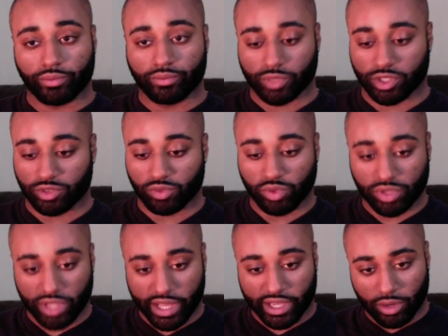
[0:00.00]
Because we
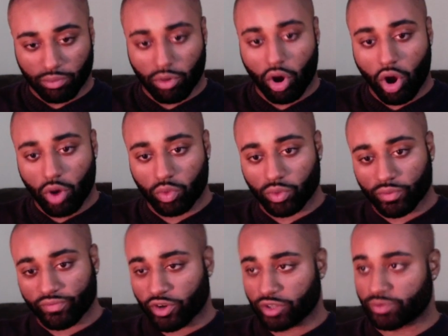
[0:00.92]
was like in the ballroom
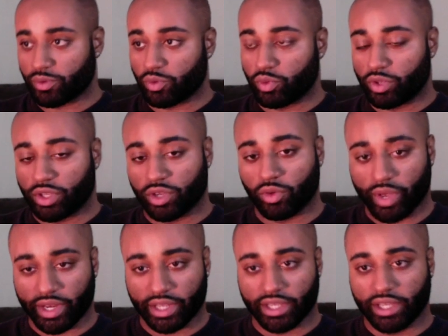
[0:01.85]
first, but we couldn't
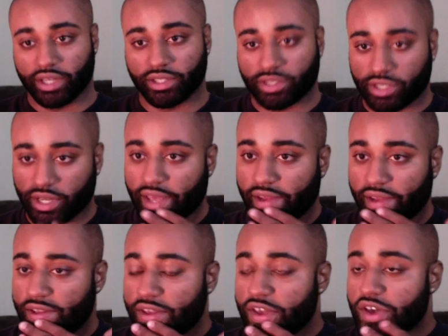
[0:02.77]
wait to get into that
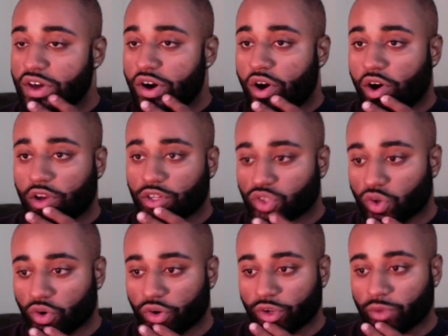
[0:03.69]

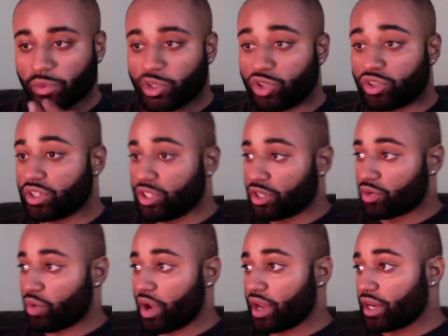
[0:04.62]
auditorium. And you can look
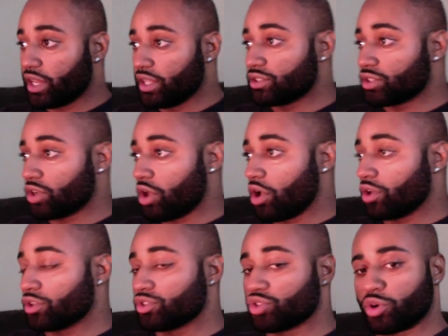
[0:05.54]
right into the
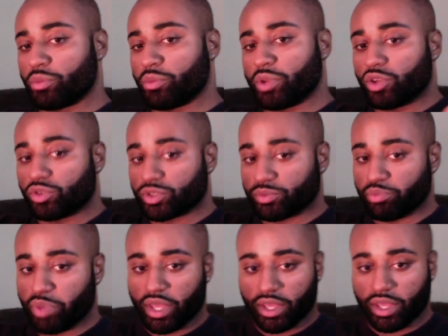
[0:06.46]
auditorium, and it was
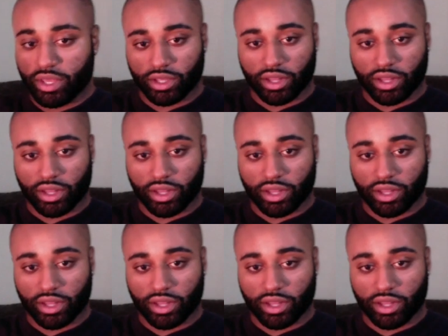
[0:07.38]
big.